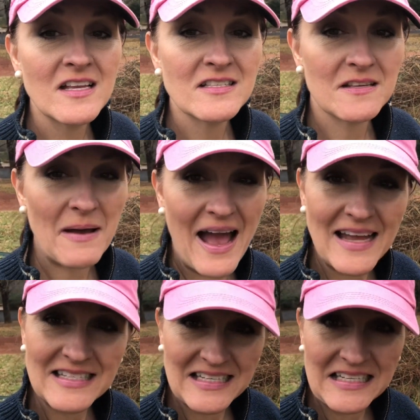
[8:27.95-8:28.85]
some
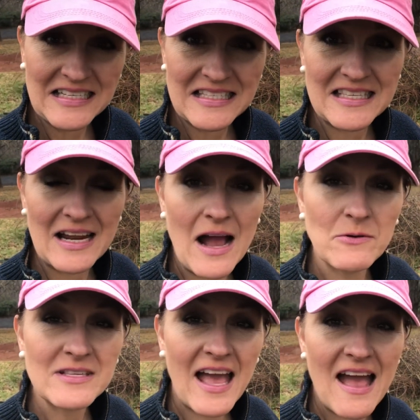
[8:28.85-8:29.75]
ideas that I
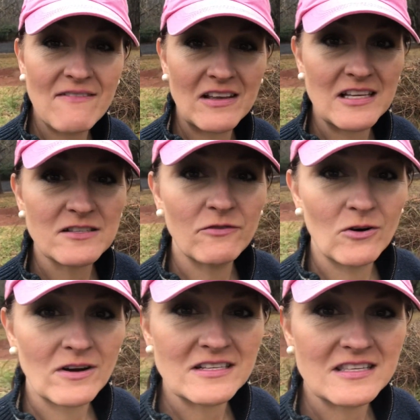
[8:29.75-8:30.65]
was having as
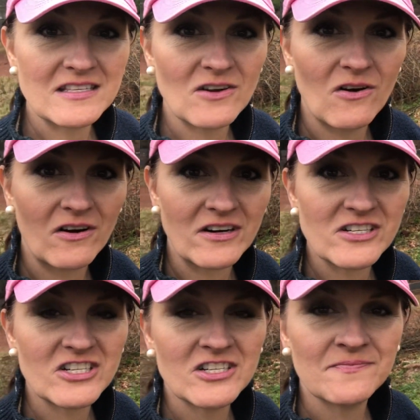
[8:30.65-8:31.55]
far as this
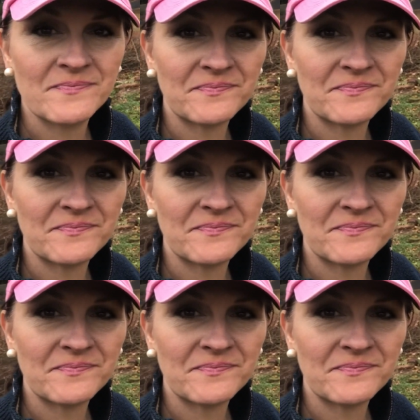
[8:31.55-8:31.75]
arch.